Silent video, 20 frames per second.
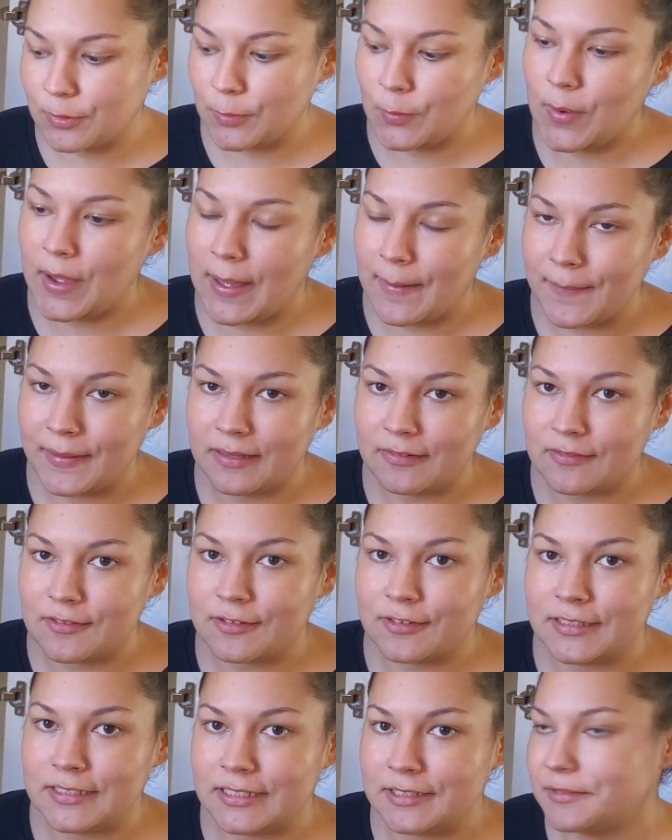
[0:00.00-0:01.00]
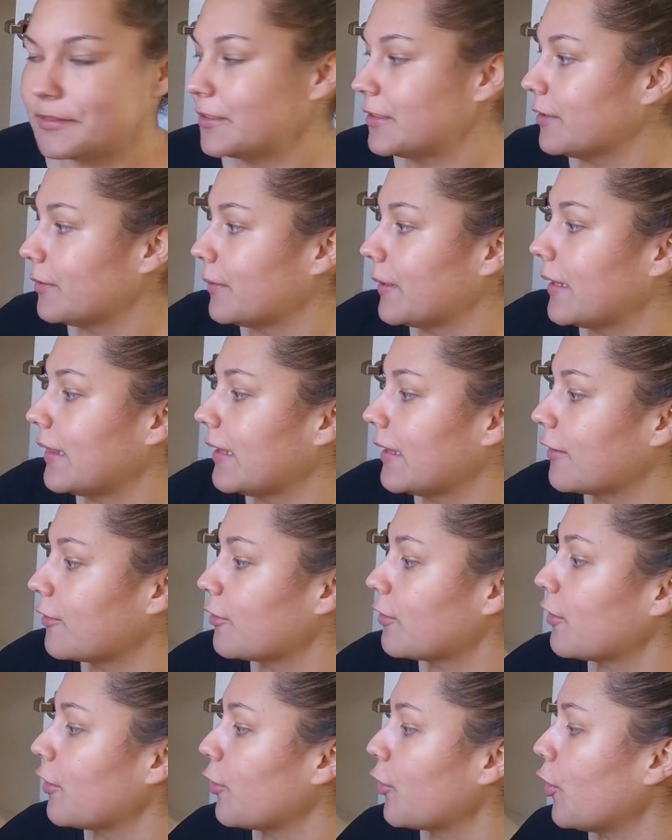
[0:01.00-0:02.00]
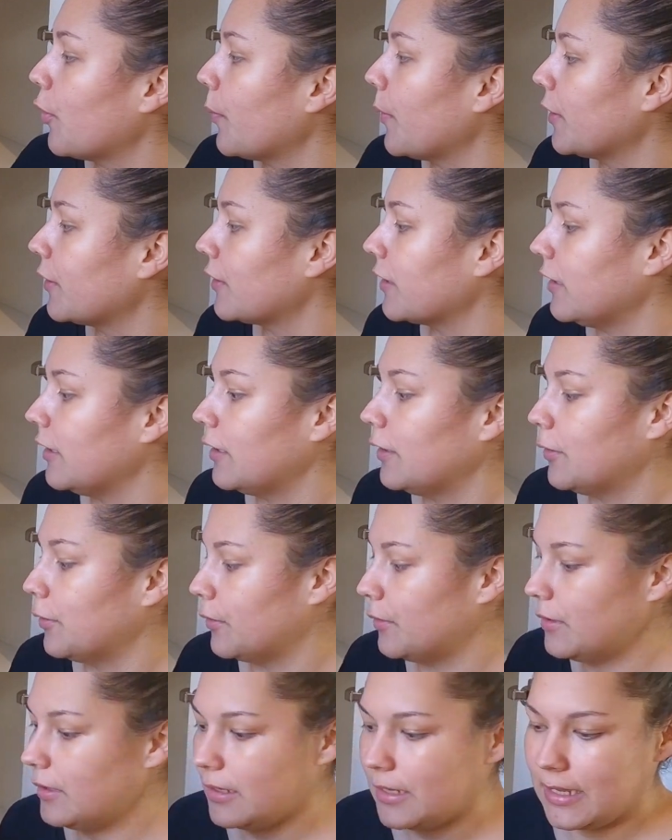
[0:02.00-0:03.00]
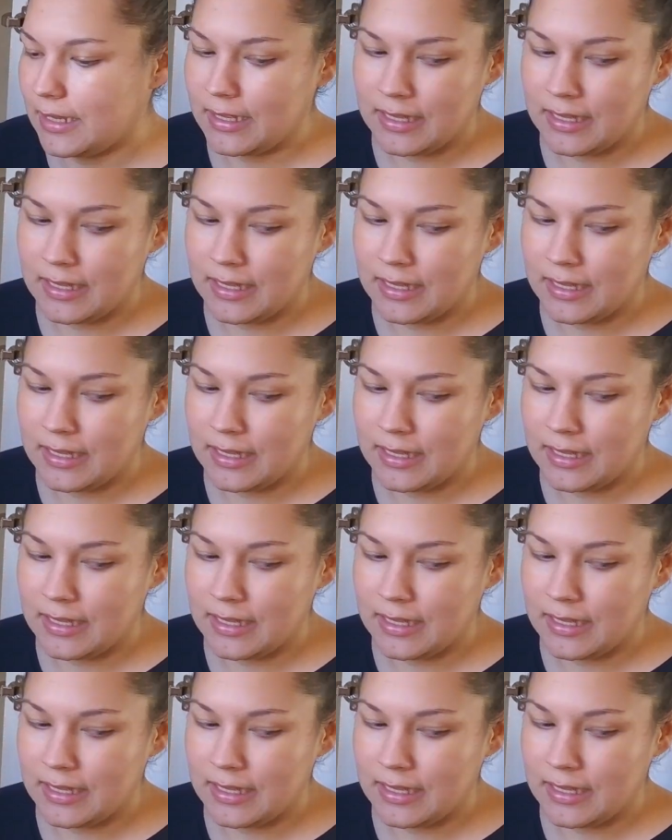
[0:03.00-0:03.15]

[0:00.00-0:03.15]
quite a bit of sorting out to do in this cupboard alone.